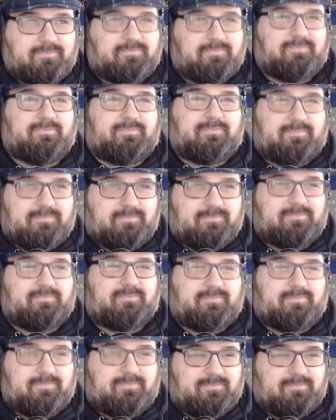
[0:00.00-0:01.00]

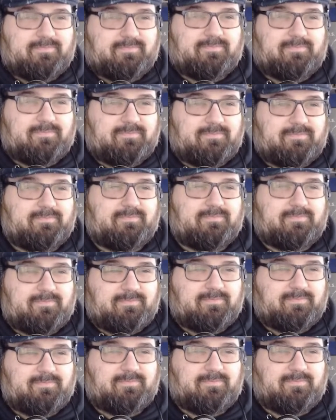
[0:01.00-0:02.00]

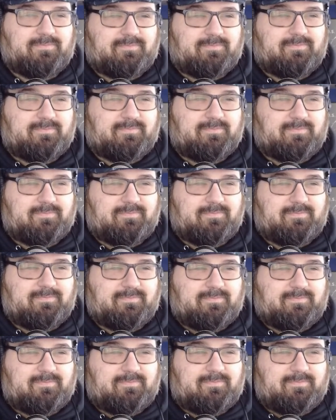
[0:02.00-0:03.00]

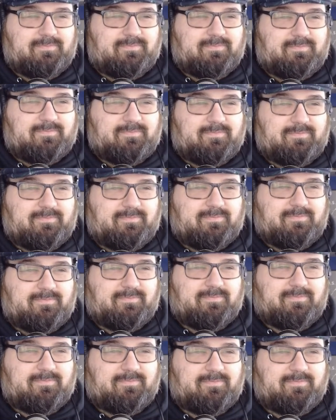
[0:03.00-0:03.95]
The person shown says nothing.